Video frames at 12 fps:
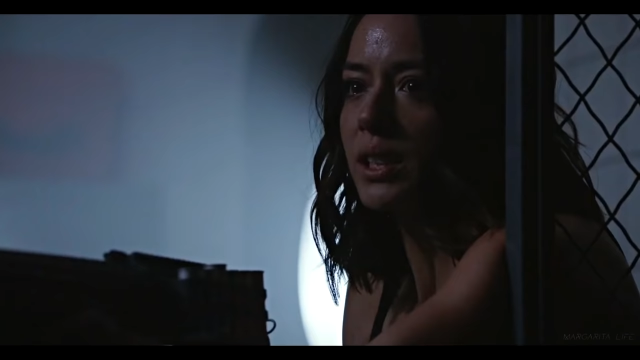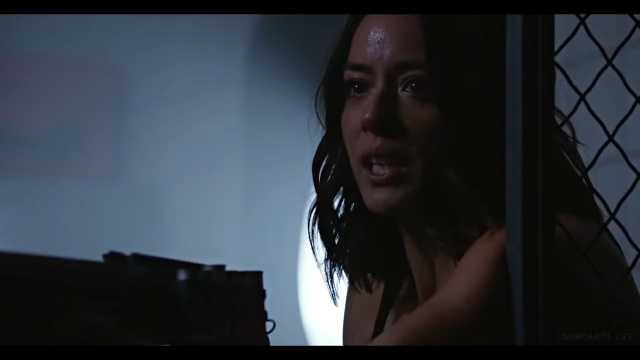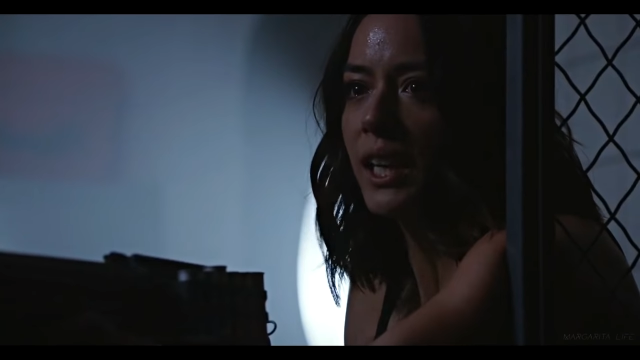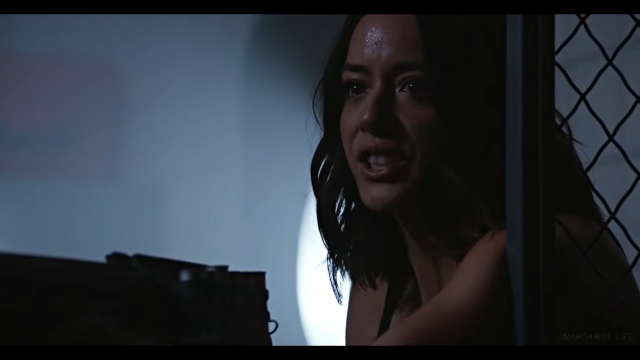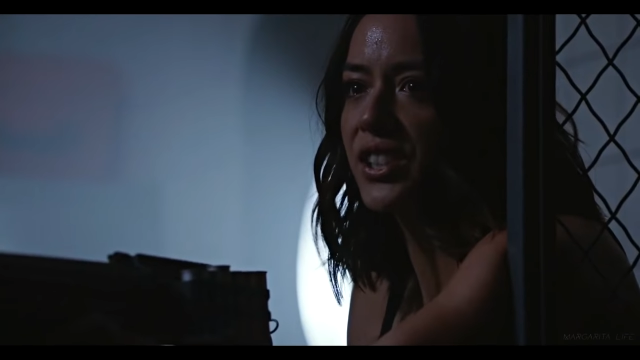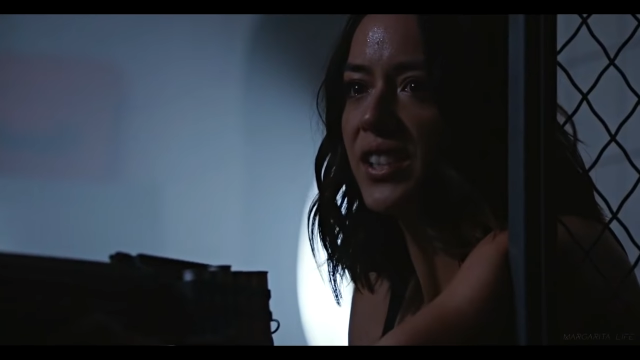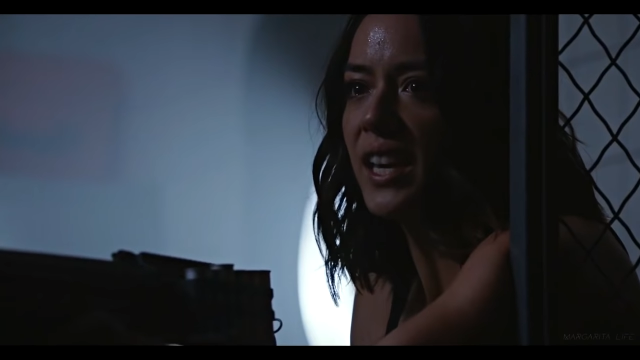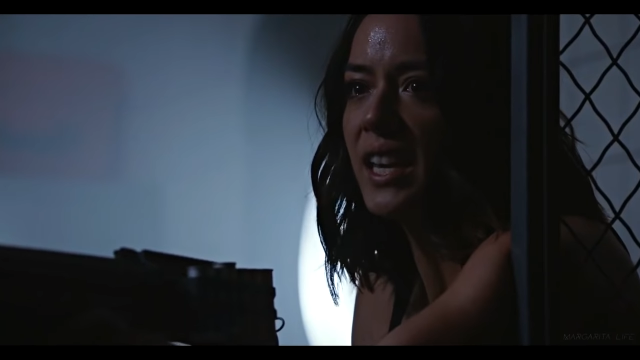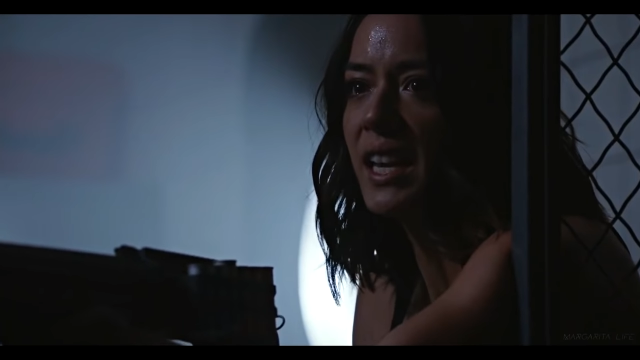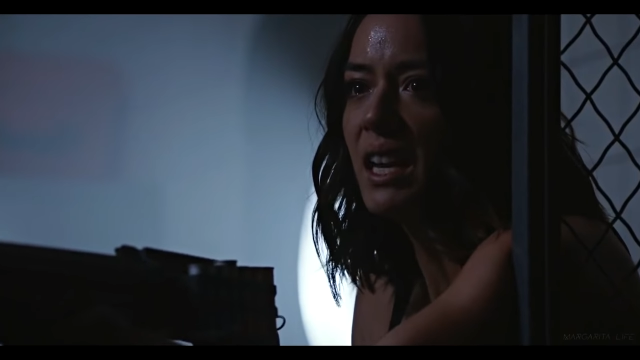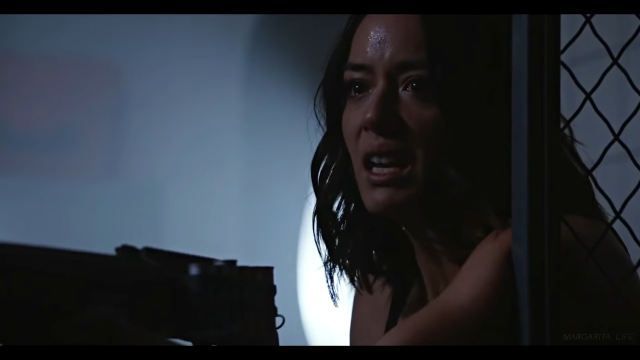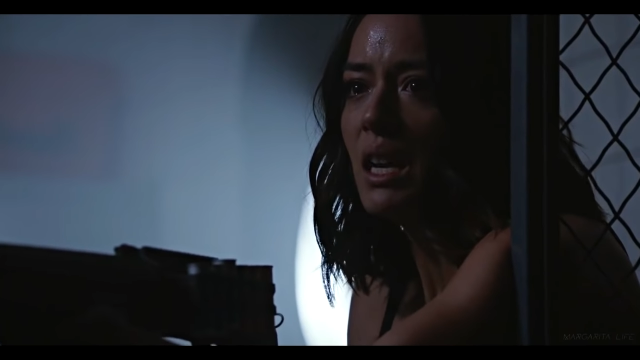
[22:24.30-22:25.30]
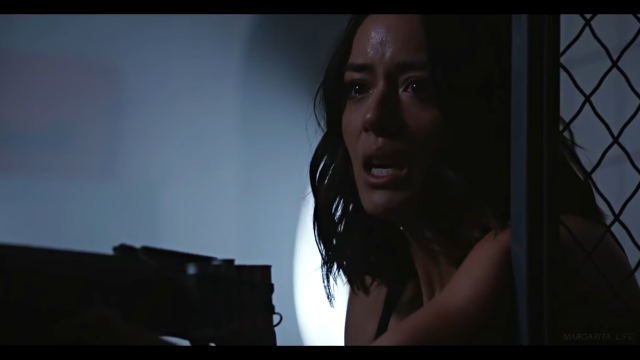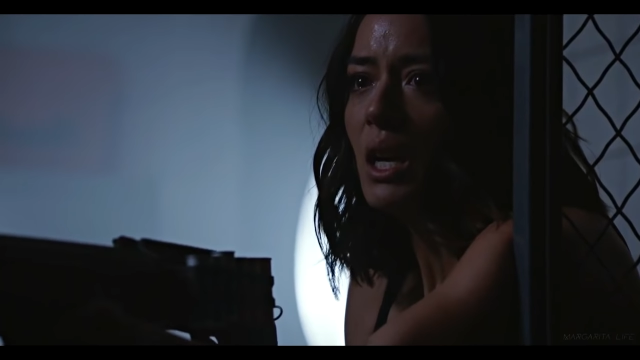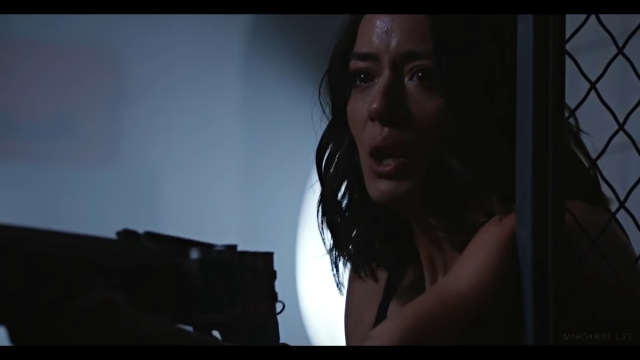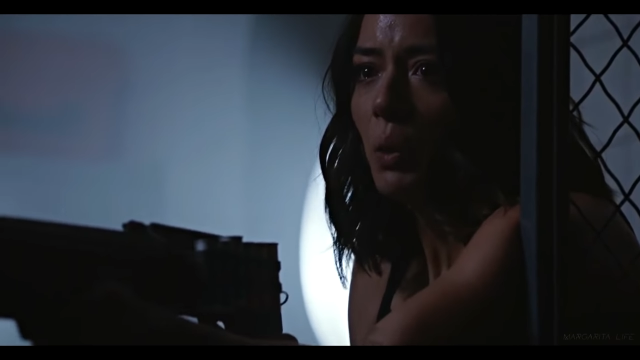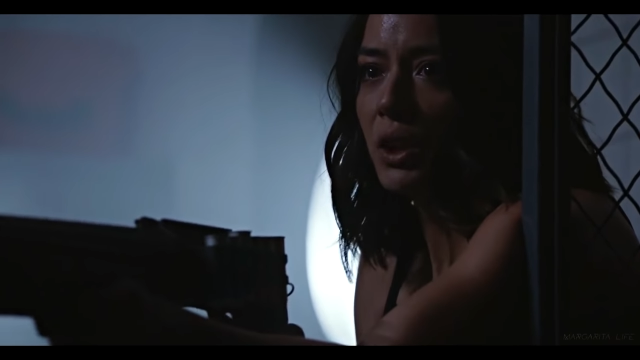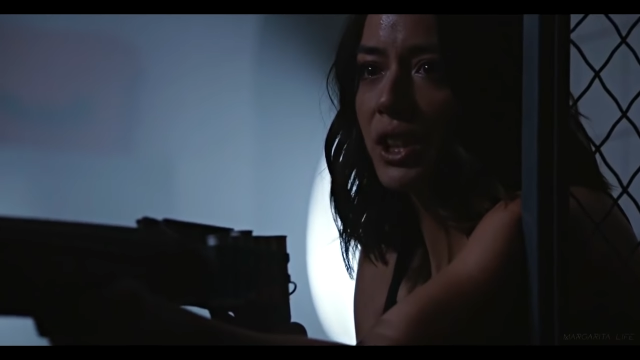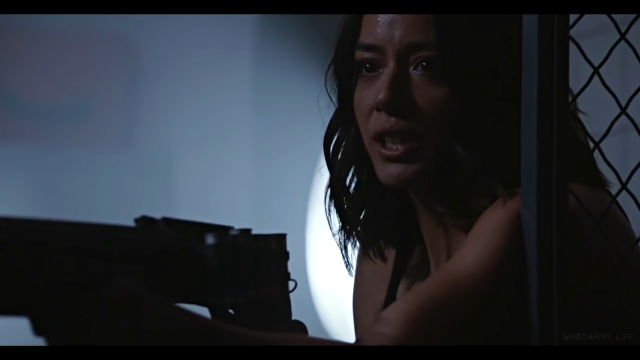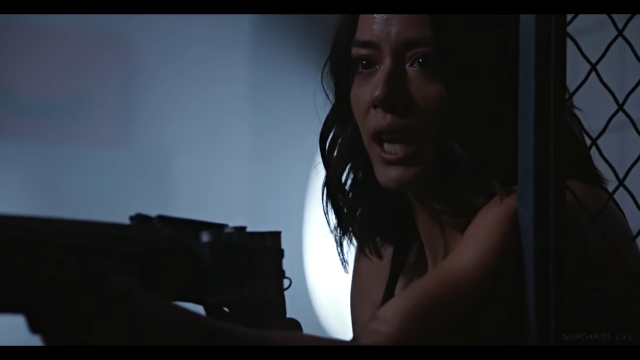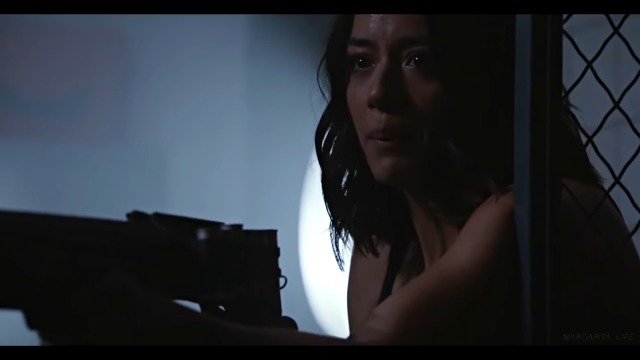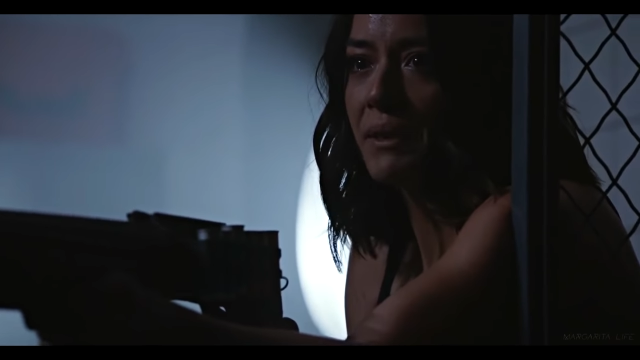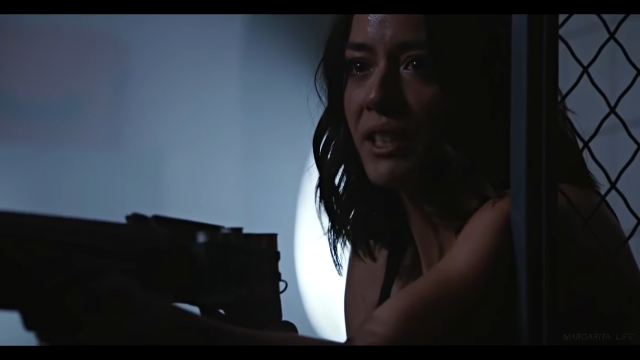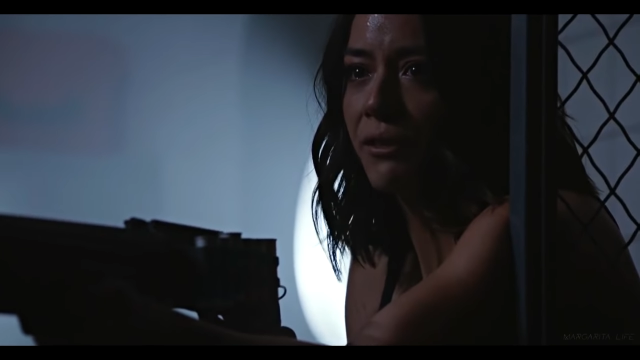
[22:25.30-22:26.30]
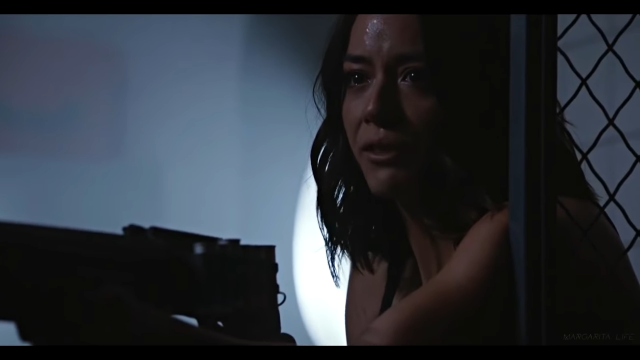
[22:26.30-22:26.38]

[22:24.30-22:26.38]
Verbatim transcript: What did I just say? What just happened